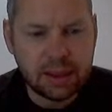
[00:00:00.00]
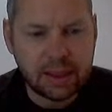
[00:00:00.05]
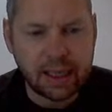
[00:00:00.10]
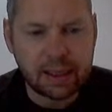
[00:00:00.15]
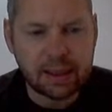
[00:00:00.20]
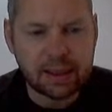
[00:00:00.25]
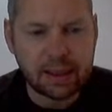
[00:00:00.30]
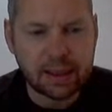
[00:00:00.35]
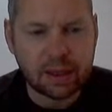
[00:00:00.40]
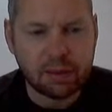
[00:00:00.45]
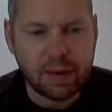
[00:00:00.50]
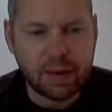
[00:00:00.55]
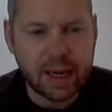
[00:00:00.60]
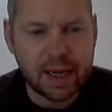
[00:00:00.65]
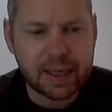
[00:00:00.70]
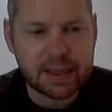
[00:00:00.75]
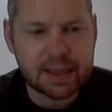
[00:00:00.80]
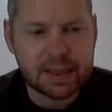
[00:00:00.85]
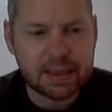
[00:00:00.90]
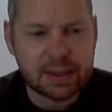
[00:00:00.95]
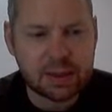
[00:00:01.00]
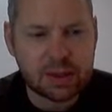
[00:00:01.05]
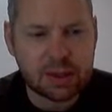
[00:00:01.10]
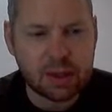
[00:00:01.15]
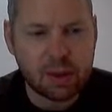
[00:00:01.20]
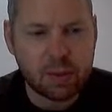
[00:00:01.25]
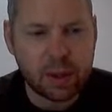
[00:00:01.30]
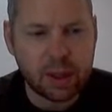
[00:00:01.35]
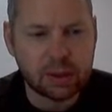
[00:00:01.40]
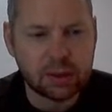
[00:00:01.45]
getting it correct.
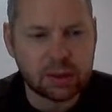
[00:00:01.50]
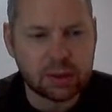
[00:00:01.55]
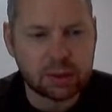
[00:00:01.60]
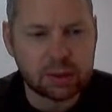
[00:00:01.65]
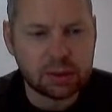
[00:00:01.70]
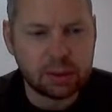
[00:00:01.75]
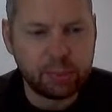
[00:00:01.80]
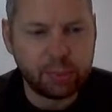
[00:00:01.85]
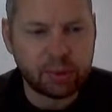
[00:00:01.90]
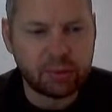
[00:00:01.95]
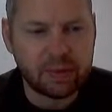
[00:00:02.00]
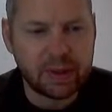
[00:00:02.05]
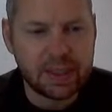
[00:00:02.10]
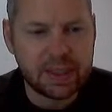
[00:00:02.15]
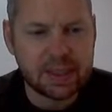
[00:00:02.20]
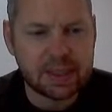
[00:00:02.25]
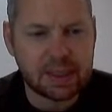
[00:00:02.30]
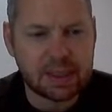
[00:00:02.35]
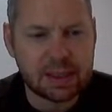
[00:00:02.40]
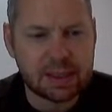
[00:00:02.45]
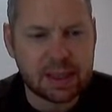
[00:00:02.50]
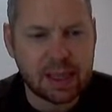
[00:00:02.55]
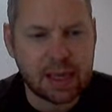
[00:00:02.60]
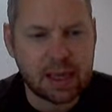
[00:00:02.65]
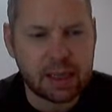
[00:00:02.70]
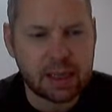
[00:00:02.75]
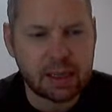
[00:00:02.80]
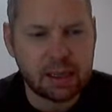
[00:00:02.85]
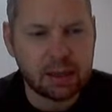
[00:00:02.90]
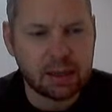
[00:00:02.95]
So well done, Parisa,
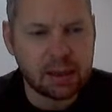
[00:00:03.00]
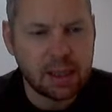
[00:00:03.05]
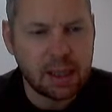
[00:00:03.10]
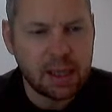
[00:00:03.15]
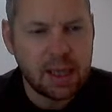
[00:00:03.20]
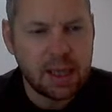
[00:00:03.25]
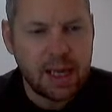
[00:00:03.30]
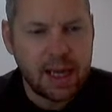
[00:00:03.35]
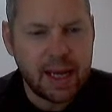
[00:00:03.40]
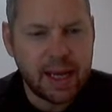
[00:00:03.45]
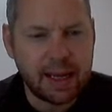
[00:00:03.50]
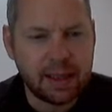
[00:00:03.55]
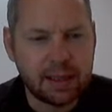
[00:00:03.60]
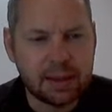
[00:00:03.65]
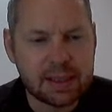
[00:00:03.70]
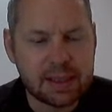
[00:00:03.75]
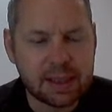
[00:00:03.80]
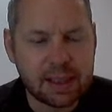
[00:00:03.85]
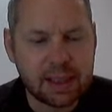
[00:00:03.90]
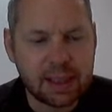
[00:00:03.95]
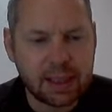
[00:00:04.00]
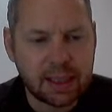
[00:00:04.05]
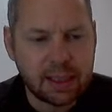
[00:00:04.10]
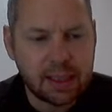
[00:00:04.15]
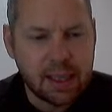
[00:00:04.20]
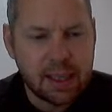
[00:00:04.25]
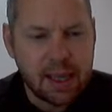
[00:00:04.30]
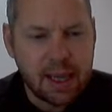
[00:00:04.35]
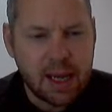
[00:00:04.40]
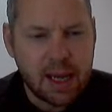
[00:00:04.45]
Sahil, Elsa.
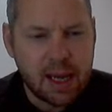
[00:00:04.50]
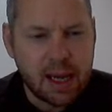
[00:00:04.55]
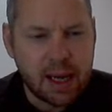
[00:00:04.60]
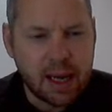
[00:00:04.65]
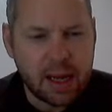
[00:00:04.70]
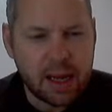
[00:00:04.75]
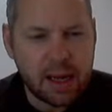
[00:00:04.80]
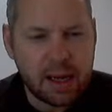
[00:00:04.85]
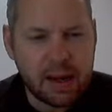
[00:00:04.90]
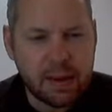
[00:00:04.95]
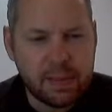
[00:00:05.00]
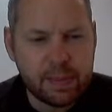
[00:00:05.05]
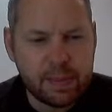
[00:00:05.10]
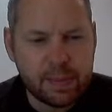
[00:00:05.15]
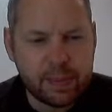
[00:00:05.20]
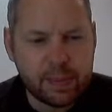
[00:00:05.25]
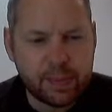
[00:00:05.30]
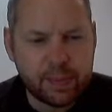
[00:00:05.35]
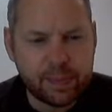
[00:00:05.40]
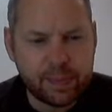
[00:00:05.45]
I'm